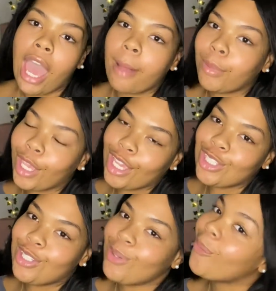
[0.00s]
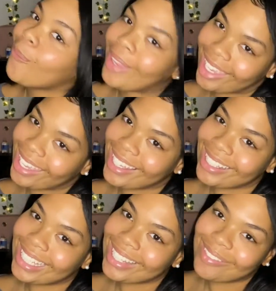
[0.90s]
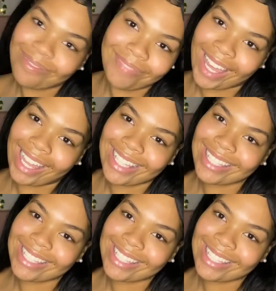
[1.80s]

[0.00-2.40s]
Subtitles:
application week. Bye,